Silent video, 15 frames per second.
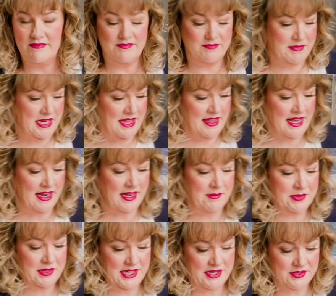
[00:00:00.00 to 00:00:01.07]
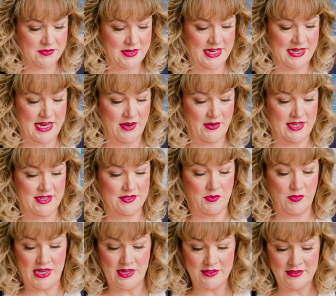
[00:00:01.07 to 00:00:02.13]
pin that in place right now as
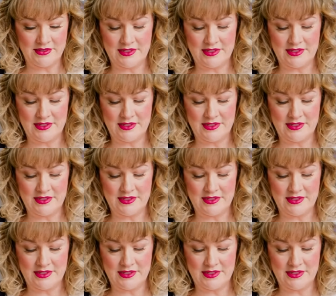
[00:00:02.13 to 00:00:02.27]
well,